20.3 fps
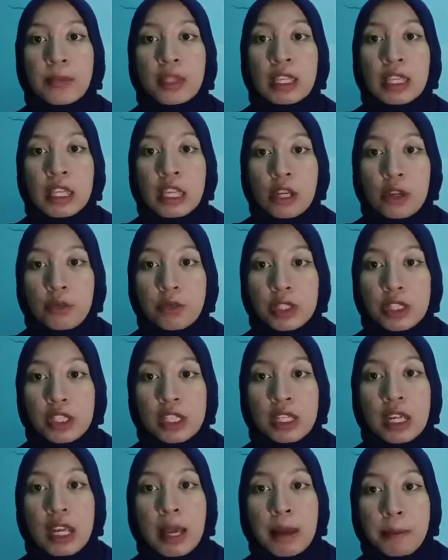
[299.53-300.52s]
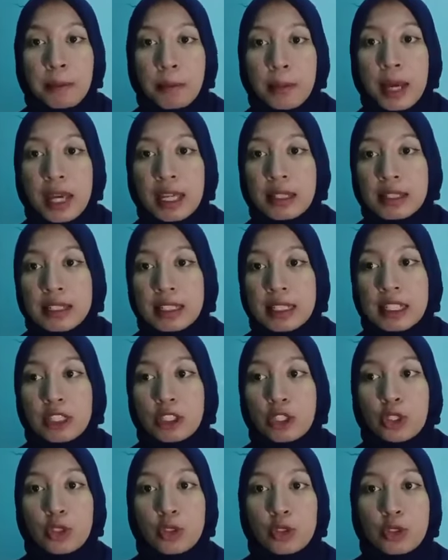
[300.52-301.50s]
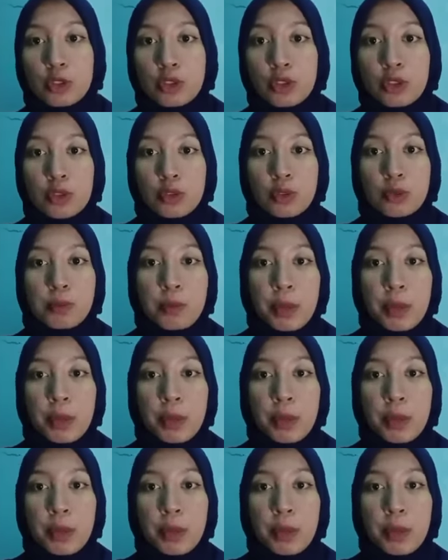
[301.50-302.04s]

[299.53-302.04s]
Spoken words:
which might need you to pay